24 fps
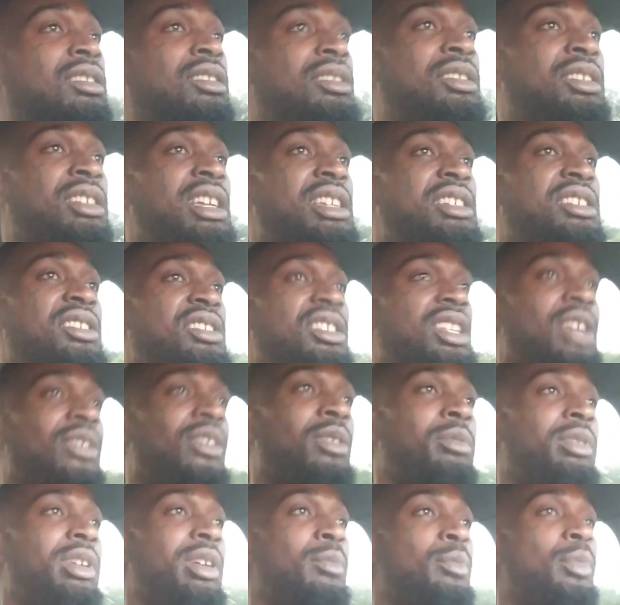Test to see if
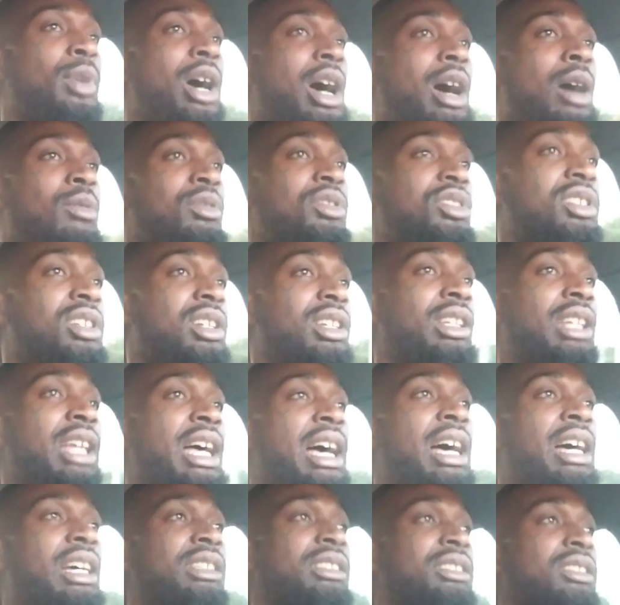I'm getting power to the
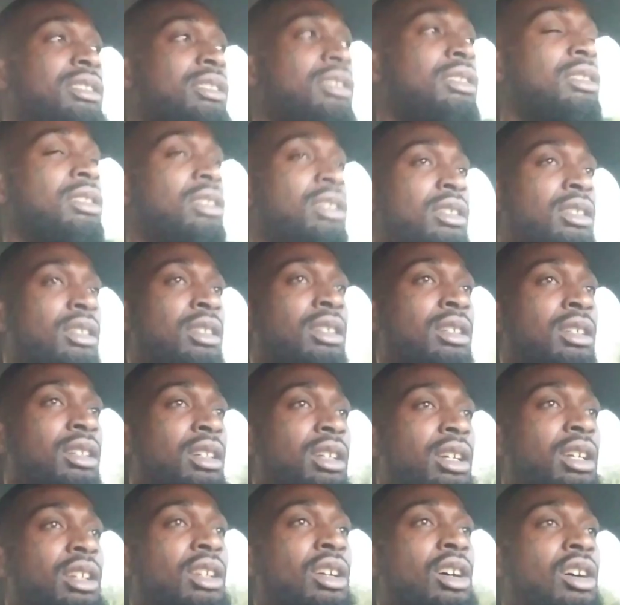locks
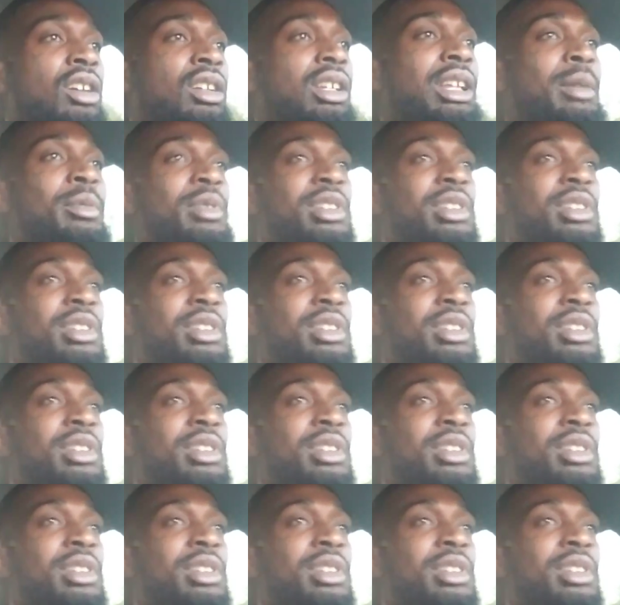and all that.